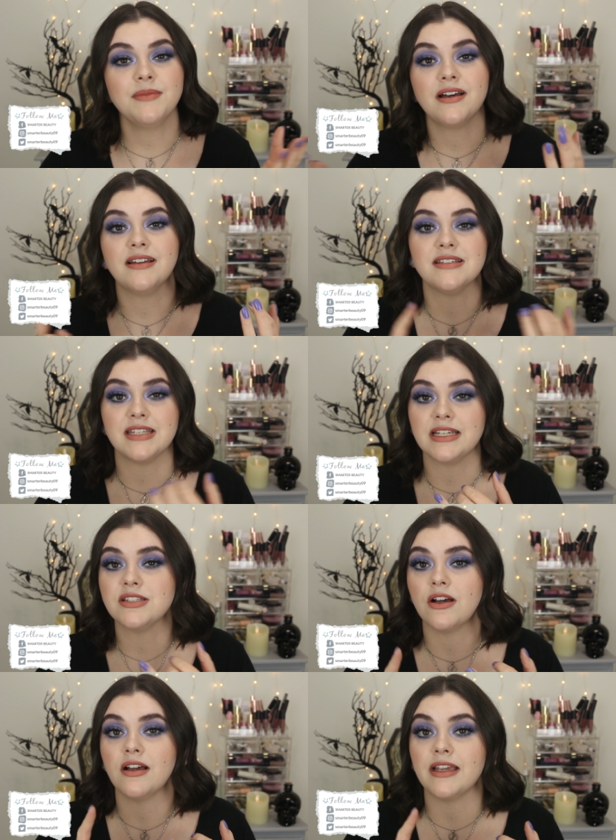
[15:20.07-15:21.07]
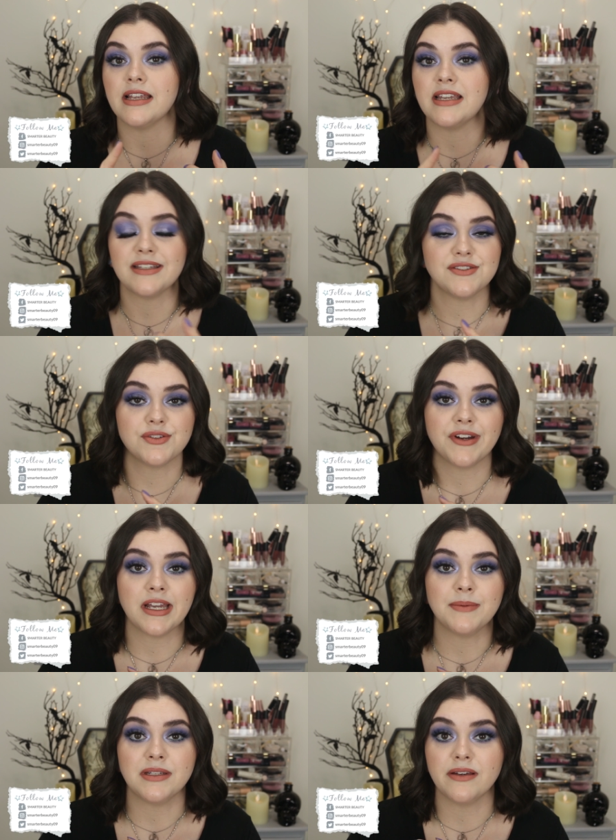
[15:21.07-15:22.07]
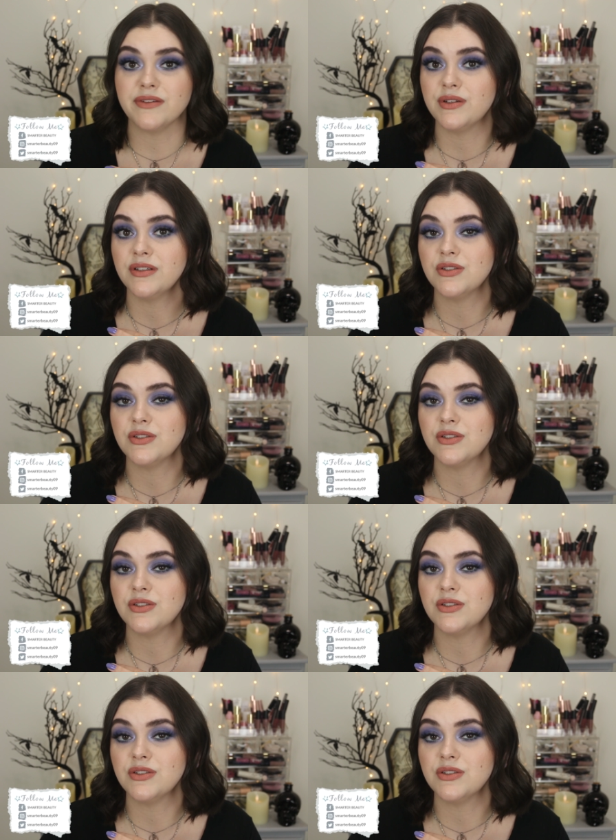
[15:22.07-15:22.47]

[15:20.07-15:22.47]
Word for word: on TikTok and Instagram and other